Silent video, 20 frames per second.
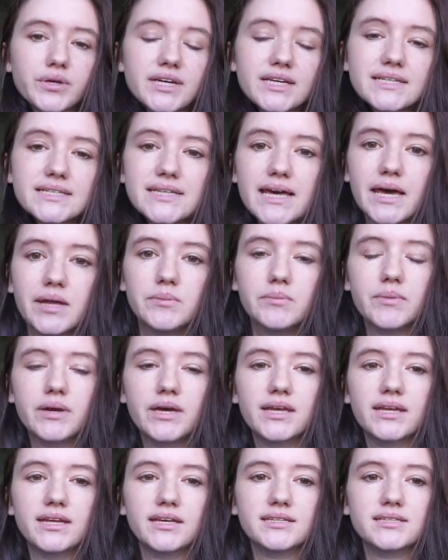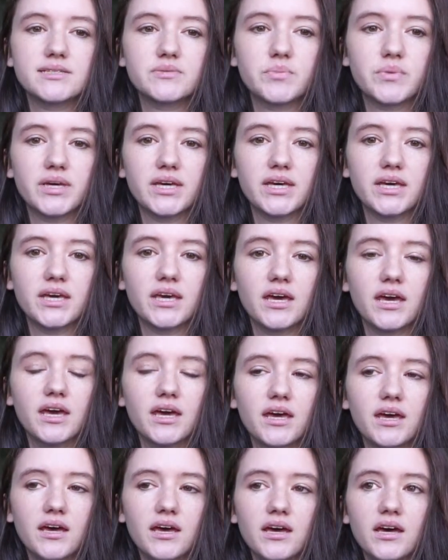contentment is being
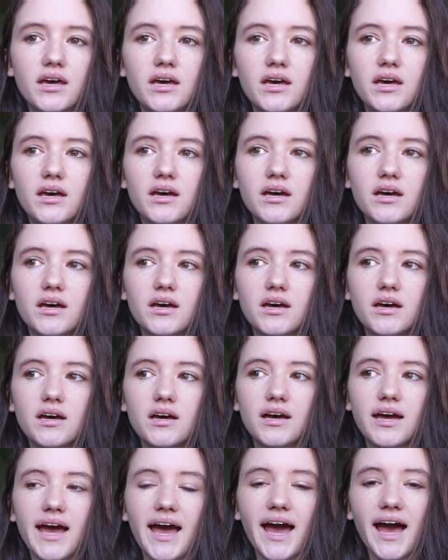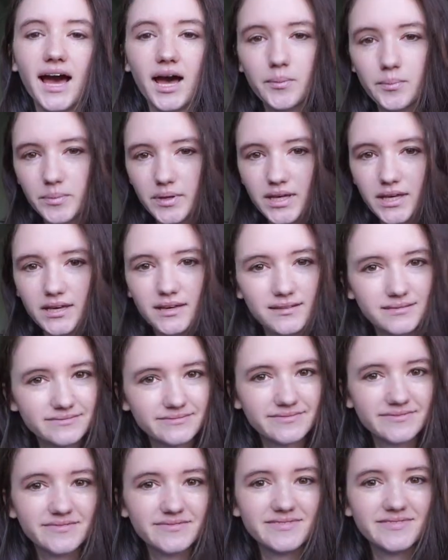happy
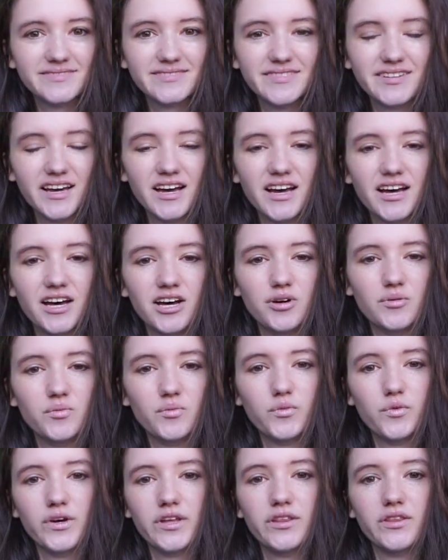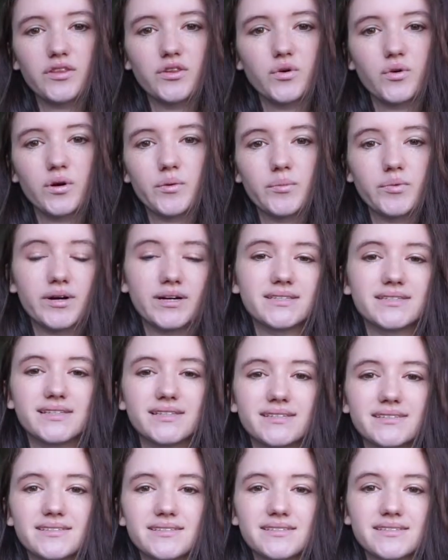with your
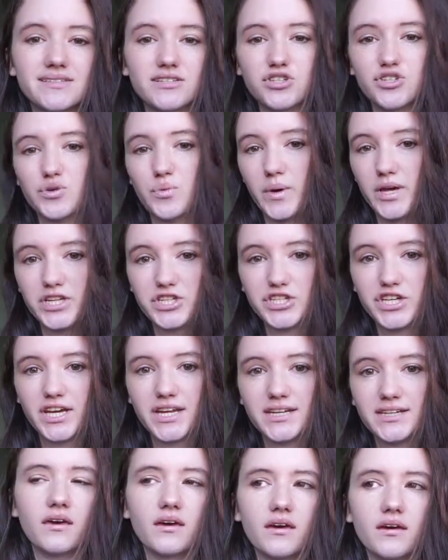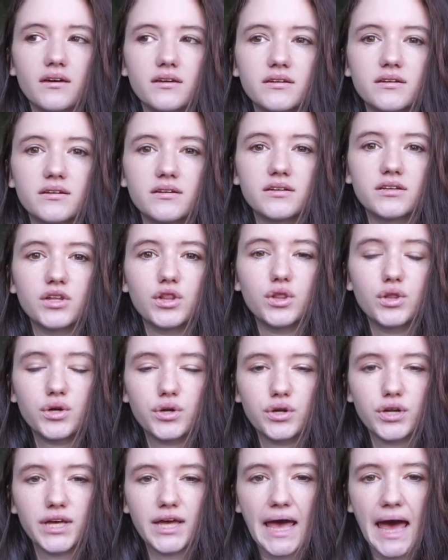present situation and
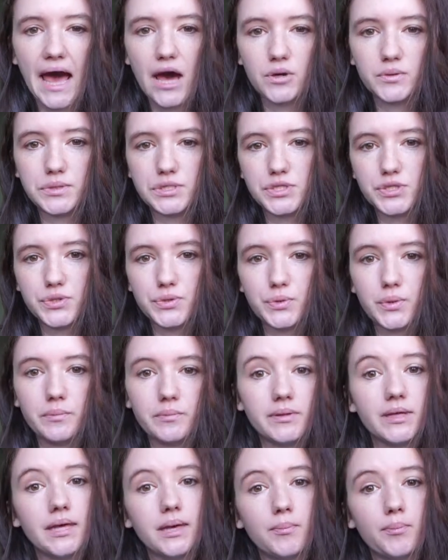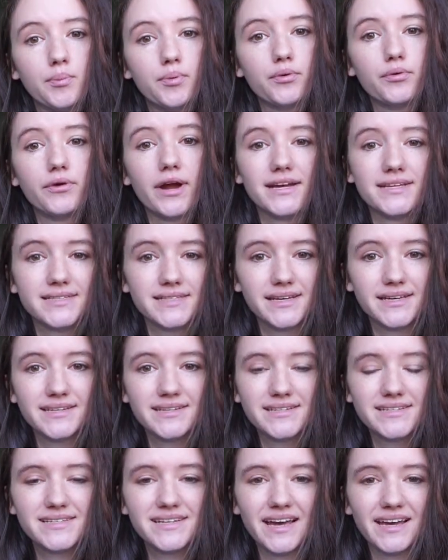learning how to be
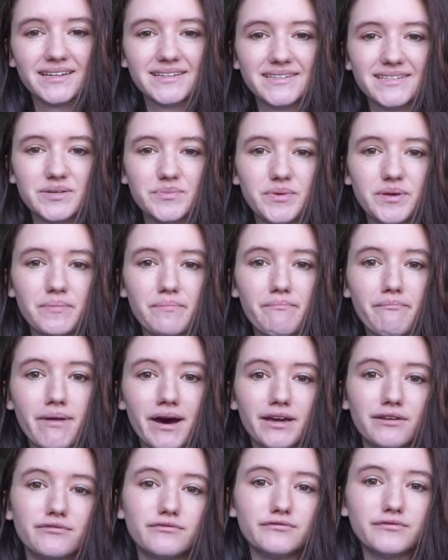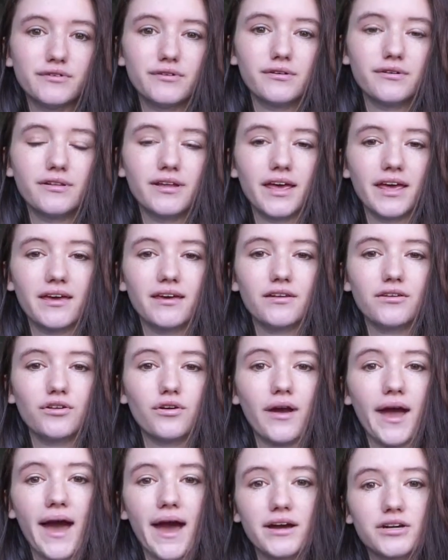present and to be mindful in
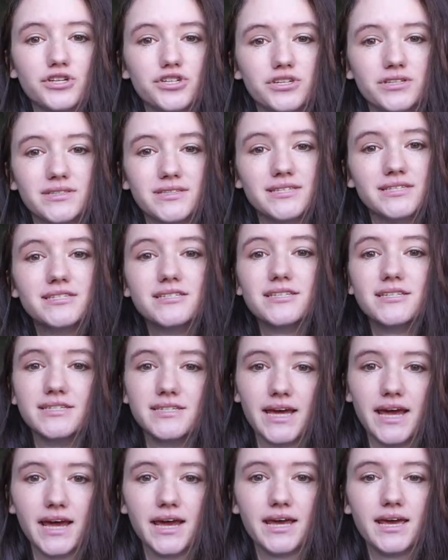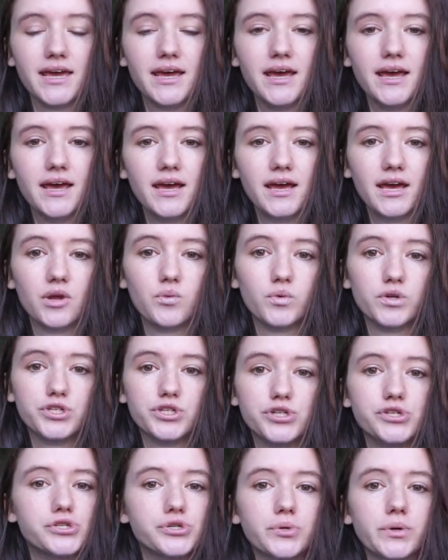your actions today and what
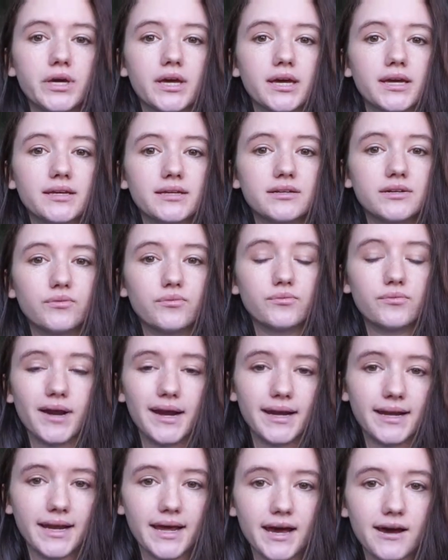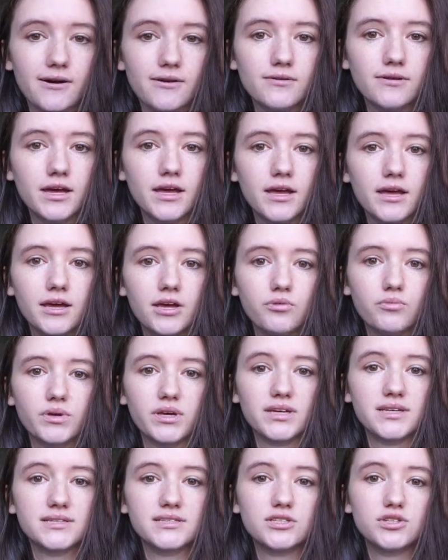you're doing right now,
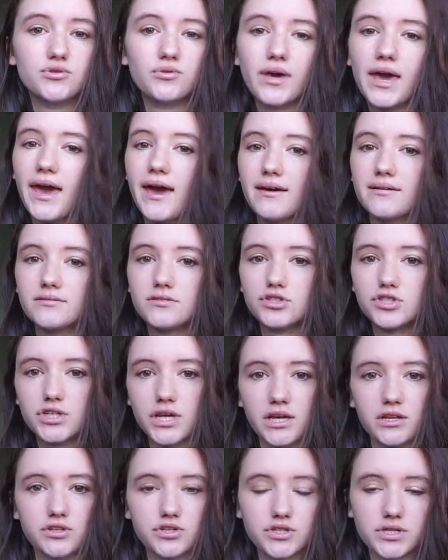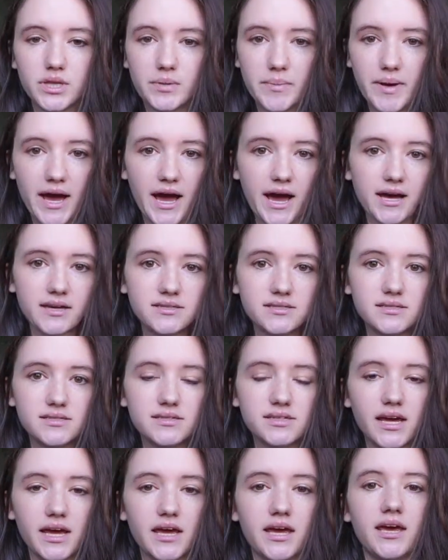because you can't change the
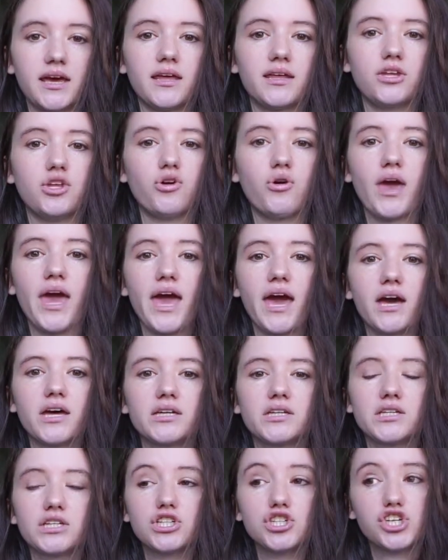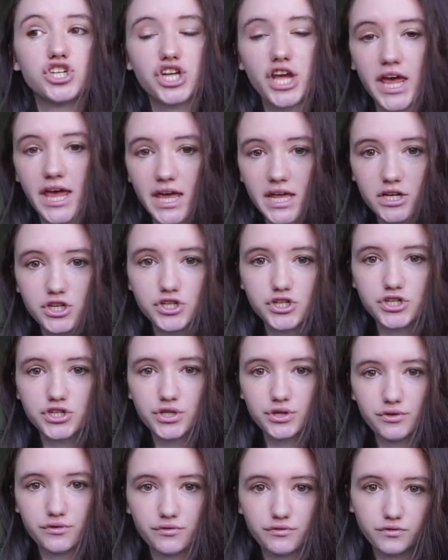past and you can't change
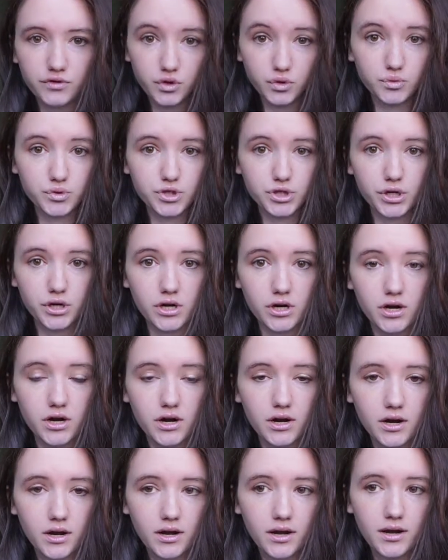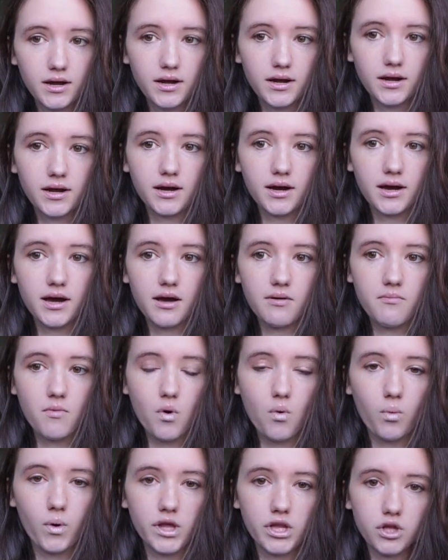the future.
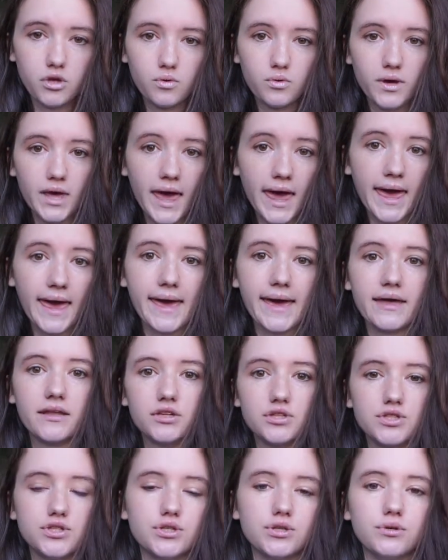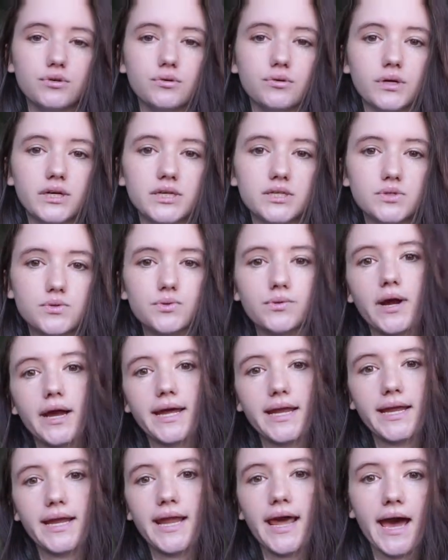What you can do is
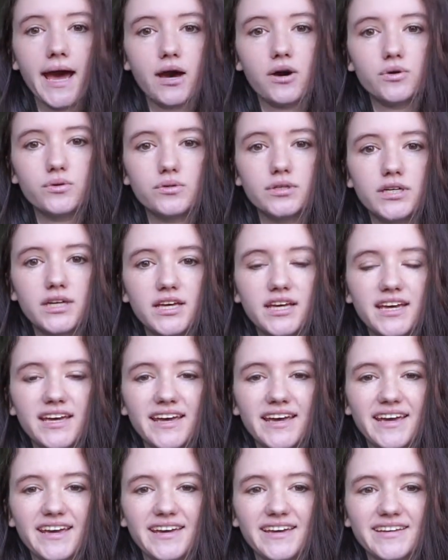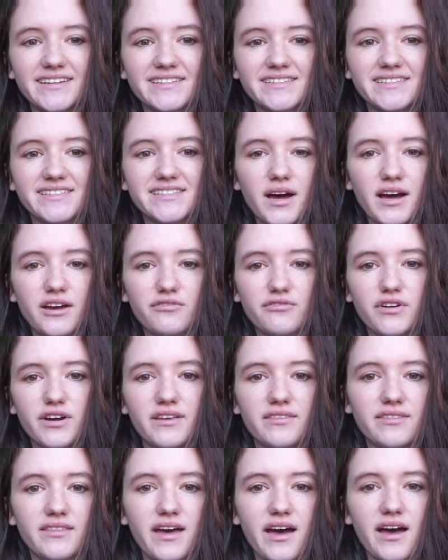right now, and I
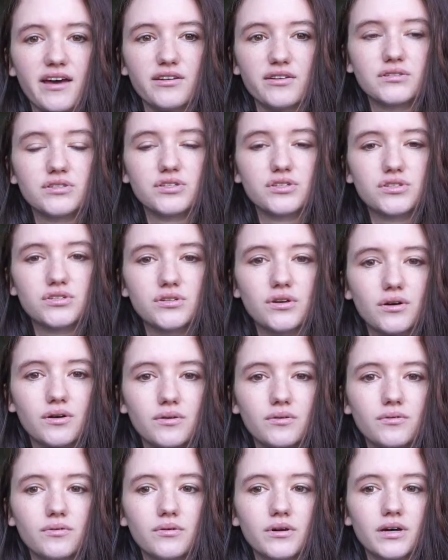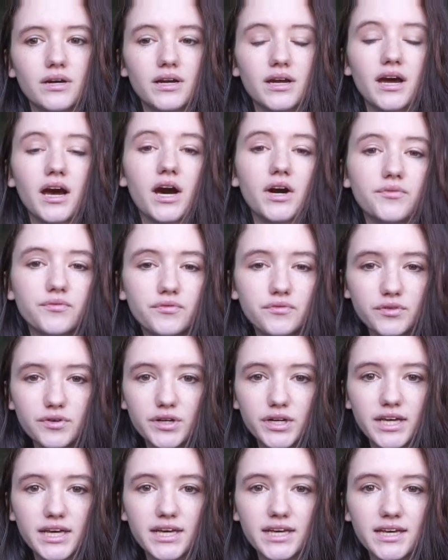find that so
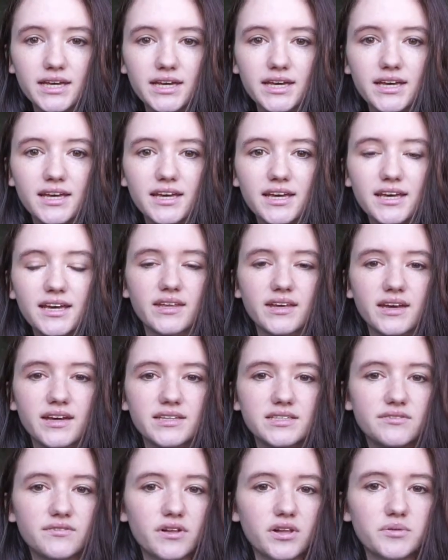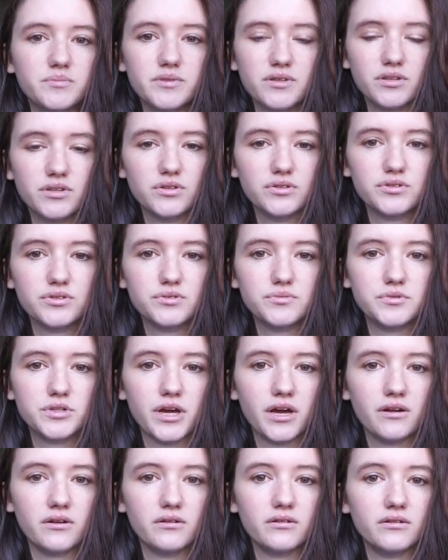comforting. I developed the YouTube
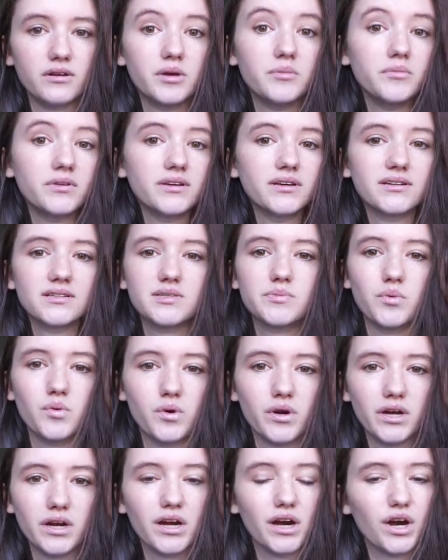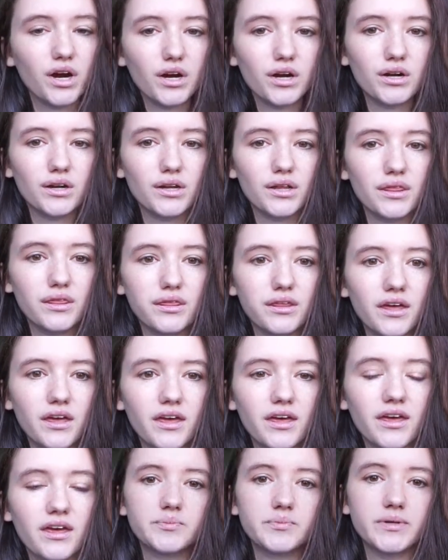channel Emily Exploring Earth
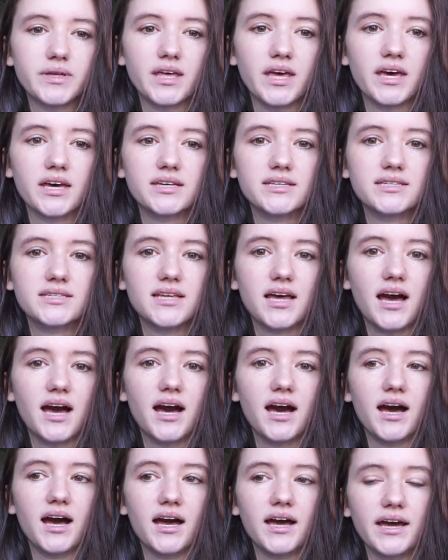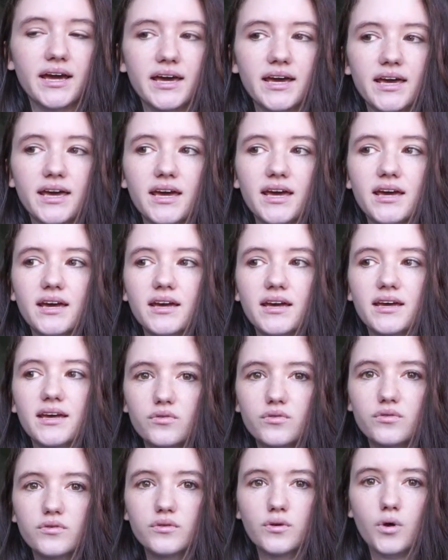because I
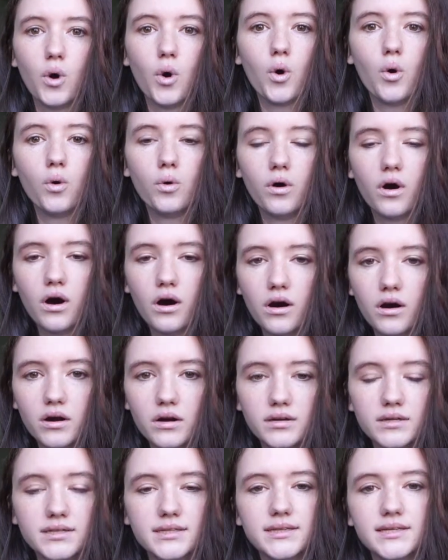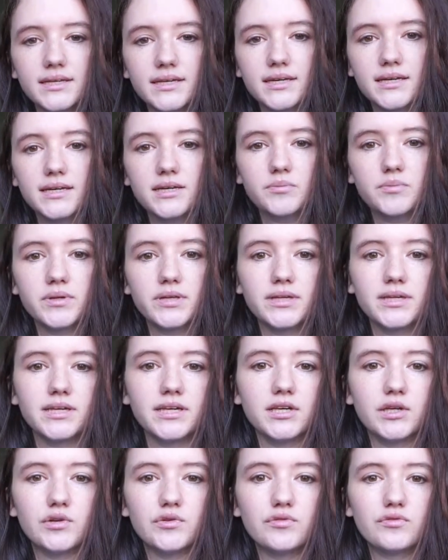wholeheartedly
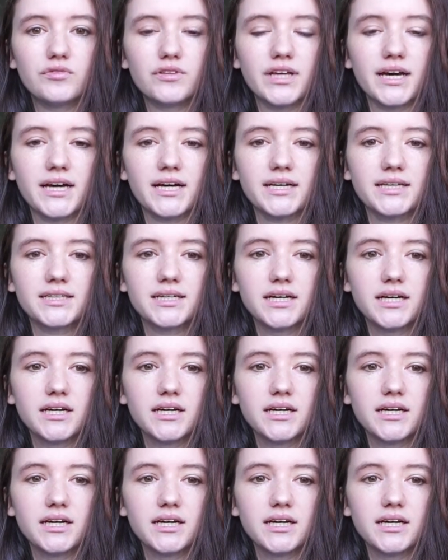believe that,